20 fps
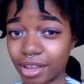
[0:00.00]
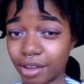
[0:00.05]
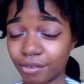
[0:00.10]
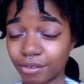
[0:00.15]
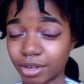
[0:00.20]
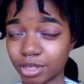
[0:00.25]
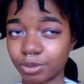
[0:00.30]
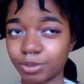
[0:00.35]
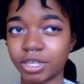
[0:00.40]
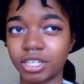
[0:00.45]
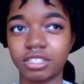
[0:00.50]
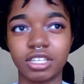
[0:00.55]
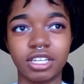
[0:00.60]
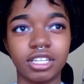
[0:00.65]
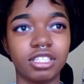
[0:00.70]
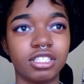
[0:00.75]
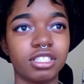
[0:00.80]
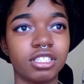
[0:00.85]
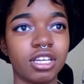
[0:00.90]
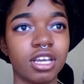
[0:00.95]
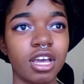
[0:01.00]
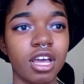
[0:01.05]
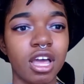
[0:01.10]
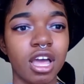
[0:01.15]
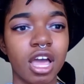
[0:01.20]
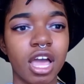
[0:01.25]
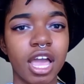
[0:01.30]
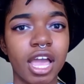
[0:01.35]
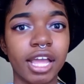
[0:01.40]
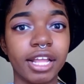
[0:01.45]
favorites because
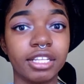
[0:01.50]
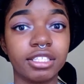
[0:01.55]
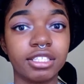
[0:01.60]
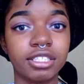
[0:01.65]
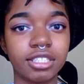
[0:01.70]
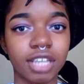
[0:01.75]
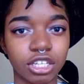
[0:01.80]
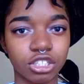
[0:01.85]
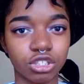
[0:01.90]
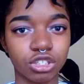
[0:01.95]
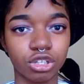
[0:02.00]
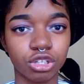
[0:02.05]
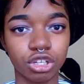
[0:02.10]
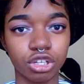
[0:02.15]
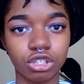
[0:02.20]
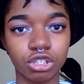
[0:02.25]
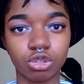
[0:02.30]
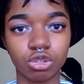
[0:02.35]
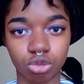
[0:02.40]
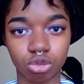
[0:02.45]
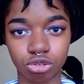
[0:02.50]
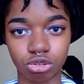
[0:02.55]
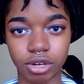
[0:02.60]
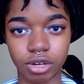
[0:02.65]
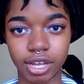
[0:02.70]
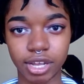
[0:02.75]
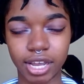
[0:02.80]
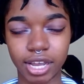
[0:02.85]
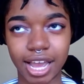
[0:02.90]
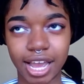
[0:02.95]
it's such a good
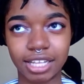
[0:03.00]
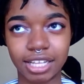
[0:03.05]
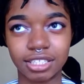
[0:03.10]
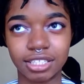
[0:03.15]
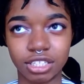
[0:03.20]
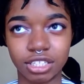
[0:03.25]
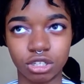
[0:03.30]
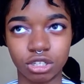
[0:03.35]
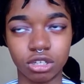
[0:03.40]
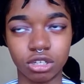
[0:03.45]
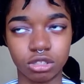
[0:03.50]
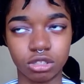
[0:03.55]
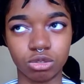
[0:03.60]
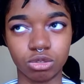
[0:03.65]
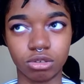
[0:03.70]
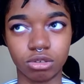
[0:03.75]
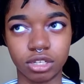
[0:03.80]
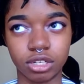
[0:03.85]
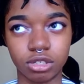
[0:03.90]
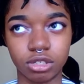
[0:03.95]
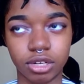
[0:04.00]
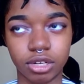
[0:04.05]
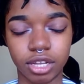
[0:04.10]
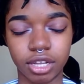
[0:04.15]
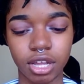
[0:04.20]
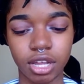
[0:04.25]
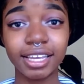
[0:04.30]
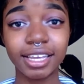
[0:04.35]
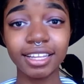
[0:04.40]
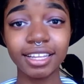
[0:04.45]
story. It has such a good story to
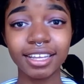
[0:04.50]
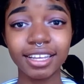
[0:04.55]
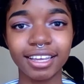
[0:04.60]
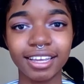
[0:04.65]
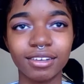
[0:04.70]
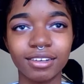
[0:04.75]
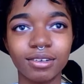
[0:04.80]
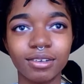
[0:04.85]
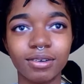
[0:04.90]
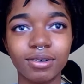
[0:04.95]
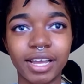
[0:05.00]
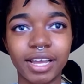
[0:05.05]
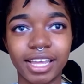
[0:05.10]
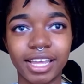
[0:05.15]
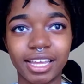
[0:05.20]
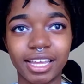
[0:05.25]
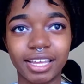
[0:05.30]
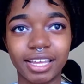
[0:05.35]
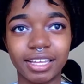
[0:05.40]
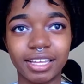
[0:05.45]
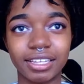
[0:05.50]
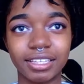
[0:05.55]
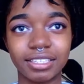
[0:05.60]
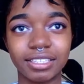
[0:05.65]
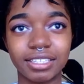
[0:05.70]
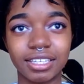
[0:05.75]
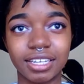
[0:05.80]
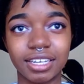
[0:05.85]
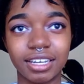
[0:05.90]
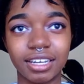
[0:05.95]
it. Kill la Kill
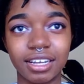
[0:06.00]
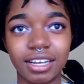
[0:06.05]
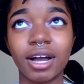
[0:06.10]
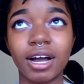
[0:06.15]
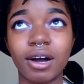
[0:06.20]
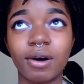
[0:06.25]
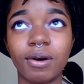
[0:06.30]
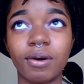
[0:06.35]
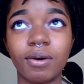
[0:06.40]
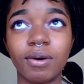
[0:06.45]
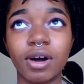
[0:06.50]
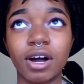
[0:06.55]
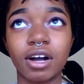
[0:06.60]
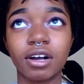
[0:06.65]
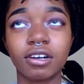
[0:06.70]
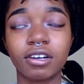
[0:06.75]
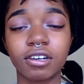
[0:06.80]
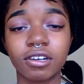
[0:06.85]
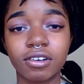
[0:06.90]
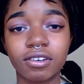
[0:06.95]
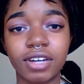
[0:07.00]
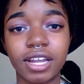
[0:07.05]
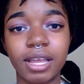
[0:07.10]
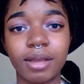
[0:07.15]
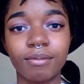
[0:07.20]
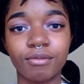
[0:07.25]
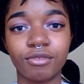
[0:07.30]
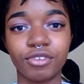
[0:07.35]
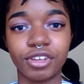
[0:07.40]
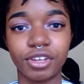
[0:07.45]
is about a girl
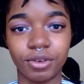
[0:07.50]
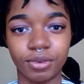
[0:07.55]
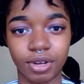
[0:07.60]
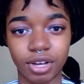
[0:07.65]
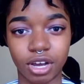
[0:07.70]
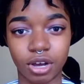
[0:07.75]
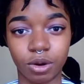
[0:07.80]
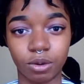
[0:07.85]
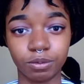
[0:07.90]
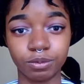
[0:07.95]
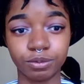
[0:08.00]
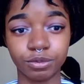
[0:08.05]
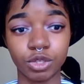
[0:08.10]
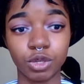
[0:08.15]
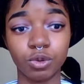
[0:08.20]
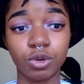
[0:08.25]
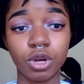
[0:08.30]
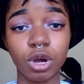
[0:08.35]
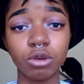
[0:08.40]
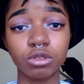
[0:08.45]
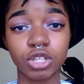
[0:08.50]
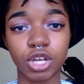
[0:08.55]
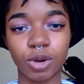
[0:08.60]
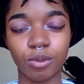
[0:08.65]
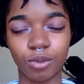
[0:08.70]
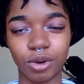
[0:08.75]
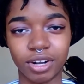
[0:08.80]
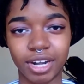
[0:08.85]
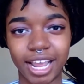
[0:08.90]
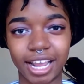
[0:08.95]
named Ryuko who goes
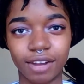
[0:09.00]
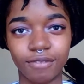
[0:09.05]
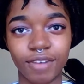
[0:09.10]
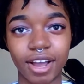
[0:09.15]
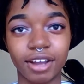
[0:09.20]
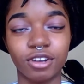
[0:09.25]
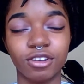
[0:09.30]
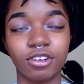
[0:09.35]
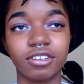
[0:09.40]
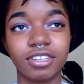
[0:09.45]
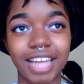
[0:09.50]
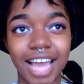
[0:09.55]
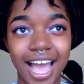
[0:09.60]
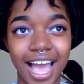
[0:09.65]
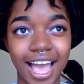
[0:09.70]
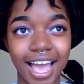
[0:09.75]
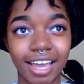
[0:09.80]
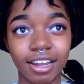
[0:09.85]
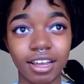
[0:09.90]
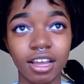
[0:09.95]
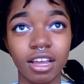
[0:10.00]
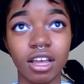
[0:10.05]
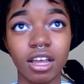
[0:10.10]
home one day to find her dad